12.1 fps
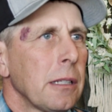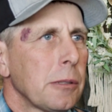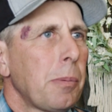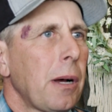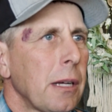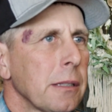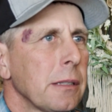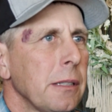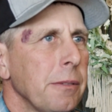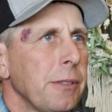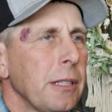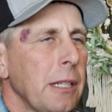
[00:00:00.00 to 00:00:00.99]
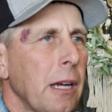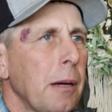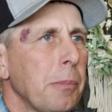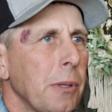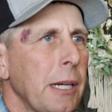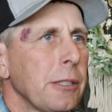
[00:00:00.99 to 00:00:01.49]
positive to the
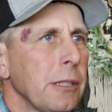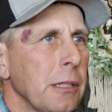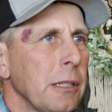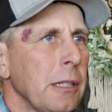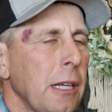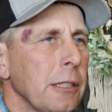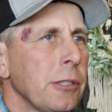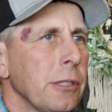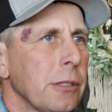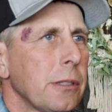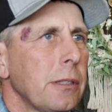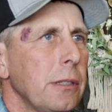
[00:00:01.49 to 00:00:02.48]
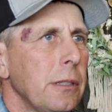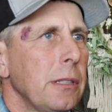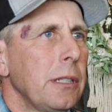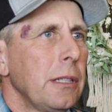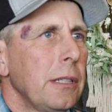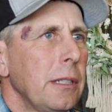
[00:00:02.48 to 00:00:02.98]
operation and not just
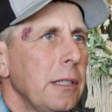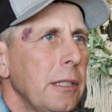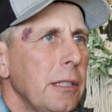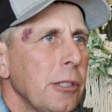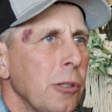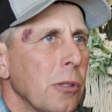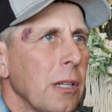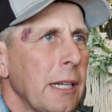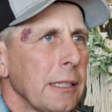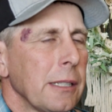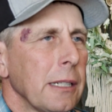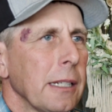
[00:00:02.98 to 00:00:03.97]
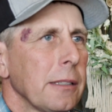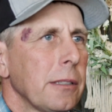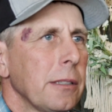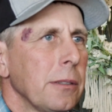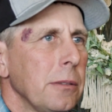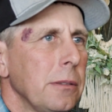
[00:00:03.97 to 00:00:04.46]
utilizing it
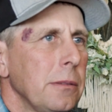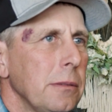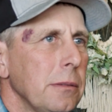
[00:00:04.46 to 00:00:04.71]
to